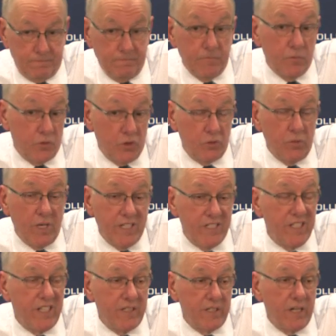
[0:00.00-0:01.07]
It's just what I
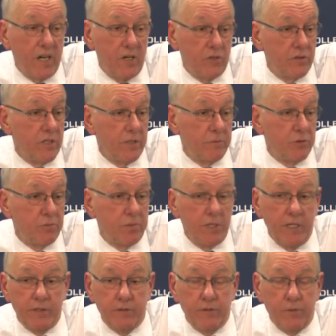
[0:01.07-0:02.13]
said. The guards let him
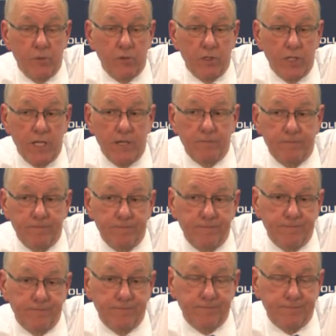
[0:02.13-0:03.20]
split and throw the lob.
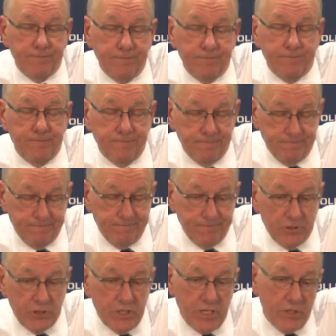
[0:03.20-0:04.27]

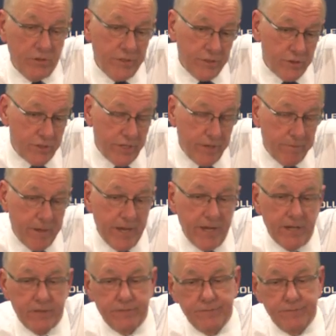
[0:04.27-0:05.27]
The center didn't stay back.